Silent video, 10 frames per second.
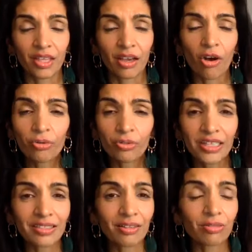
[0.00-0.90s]

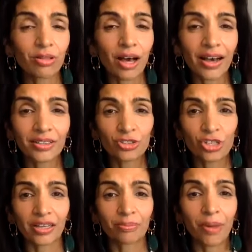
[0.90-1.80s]
Only the
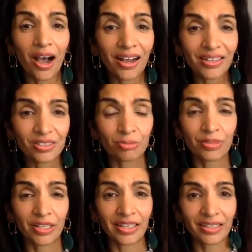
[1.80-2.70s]
logic
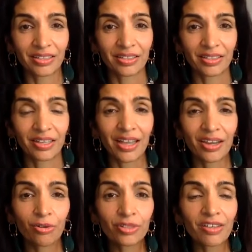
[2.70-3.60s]
possibly
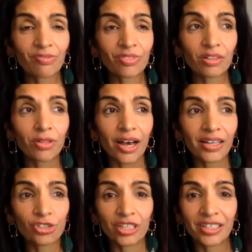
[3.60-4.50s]
and only if the
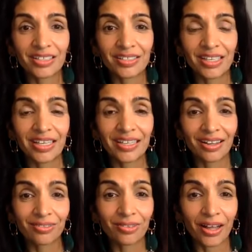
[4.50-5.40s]
logic is in
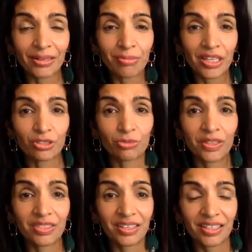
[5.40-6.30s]
alignment
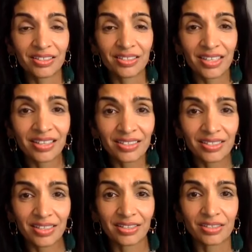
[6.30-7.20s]
with the
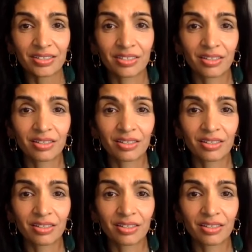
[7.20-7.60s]
consensus.